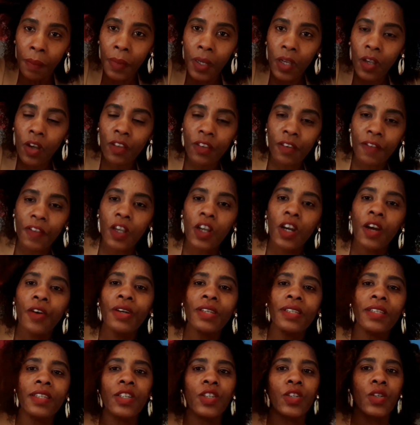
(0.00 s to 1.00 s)
because of the
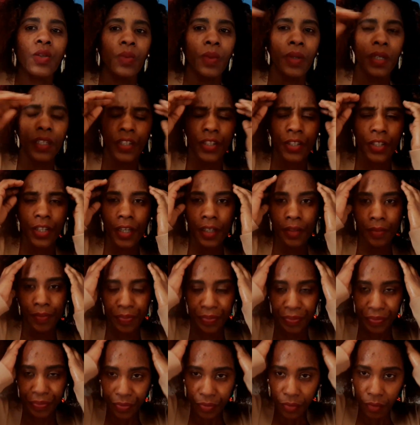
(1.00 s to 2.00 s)
current
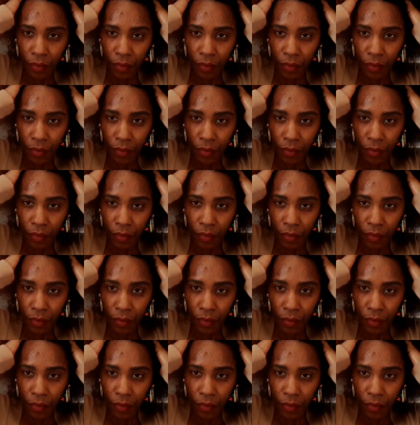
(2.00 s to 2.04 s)
situation,